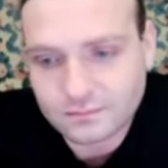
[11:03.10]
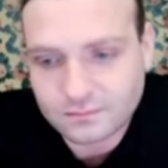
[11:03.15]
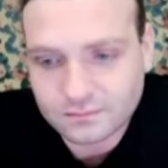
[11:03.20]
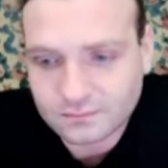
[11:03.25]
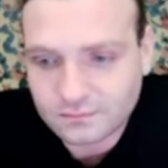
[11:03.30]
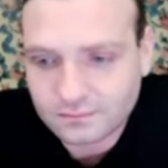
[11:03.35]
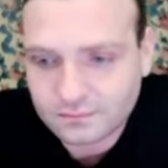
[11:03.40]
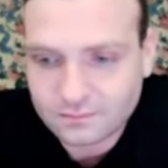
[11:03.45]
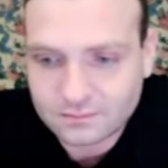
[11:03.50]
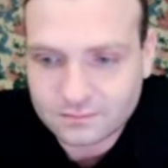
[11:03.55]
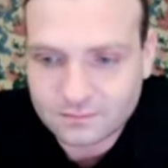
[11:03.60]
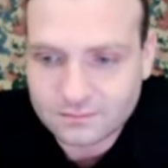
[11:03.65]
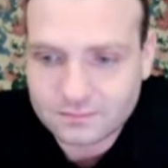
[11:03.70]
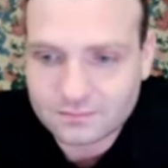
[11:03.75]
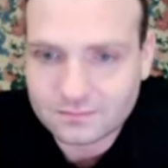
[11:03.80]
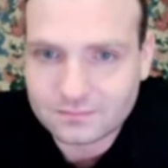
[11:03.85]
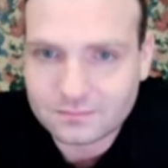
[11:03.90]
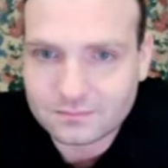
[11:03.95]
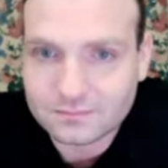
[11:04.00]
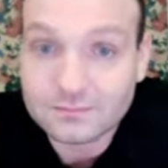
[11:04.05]

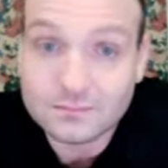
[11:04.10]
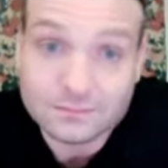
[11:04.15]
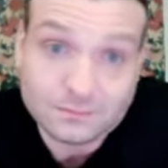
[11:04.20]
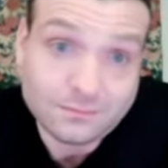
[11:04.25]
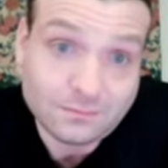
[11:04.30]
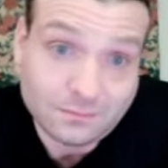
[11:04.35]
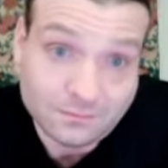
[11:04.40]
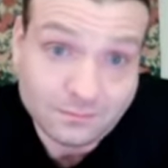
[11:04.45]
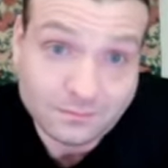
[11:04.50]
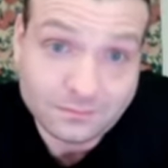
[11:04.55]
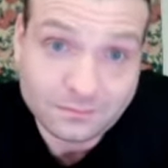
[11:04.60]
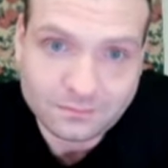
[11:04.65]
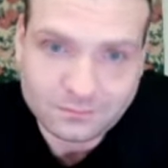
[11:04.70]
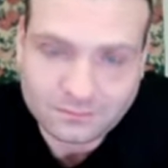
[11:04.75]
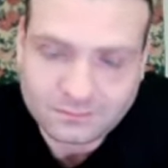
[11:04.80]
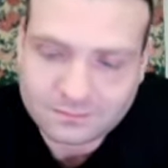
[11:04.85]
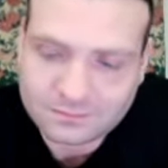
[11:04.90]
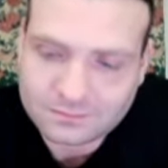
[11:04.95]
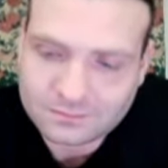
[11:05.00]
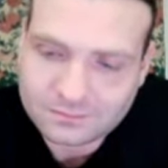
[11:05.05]

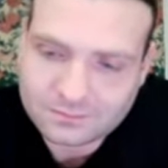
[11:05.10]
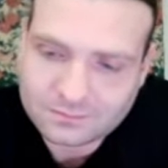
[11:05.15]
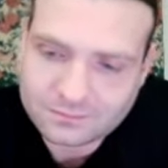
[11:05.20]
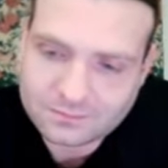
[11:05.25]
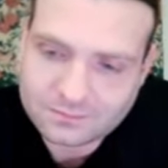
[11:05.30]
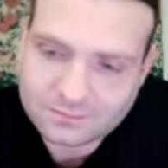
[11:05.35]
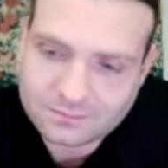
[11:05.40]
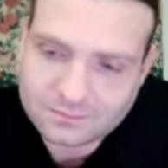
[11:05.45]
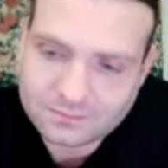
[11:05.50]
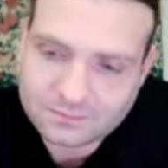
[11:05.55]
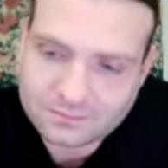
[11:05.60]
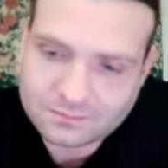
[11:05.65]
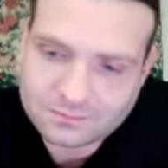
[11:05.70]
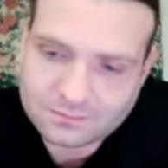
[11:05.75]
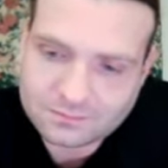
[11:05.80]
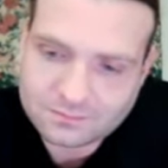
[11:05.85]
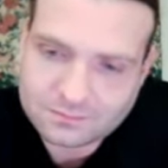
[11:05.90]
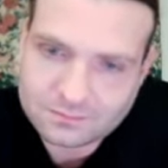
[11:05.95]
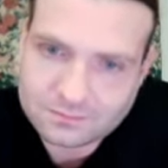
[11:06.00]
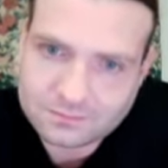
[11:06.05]

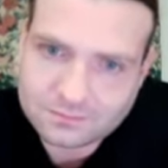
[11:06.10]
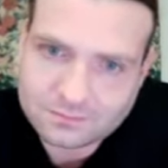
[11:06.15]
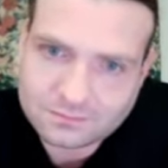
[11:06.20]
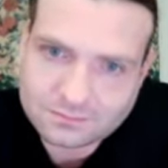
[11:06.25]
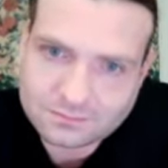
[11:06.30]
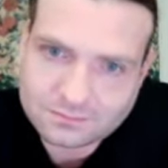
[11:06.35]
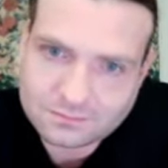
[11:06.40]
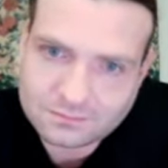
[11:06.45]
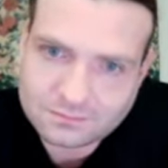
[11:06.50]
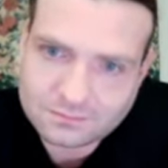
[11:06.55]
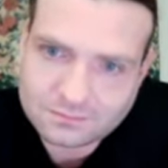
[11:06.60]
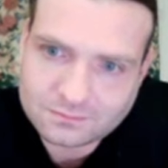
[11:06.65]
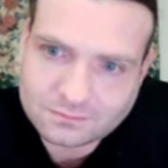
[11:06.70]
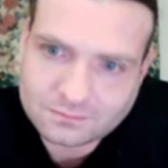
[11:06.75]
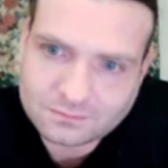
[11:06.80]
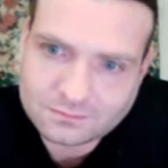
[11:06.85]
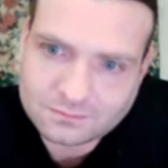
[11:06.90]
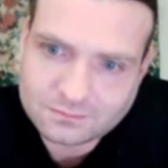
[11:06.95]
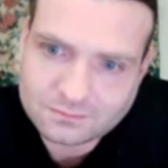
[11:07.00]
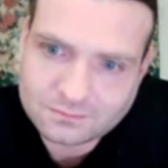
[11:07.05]

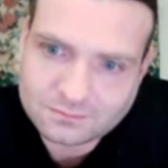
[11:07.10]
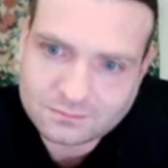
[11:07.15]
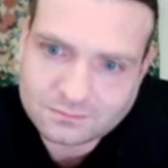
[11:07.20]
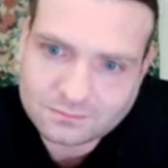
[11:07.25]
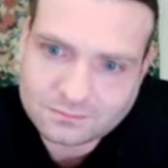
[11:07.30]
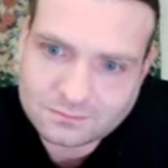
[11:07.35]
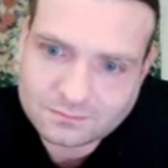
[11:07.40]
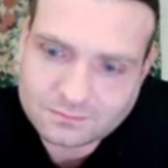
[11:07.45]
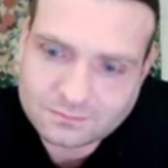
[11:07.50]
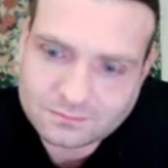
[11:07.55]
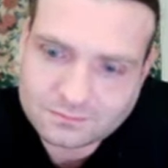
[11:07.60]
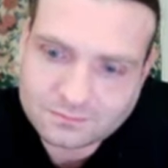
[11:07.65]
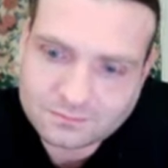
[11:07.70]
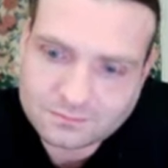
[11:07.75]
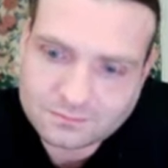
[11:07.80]
(silent)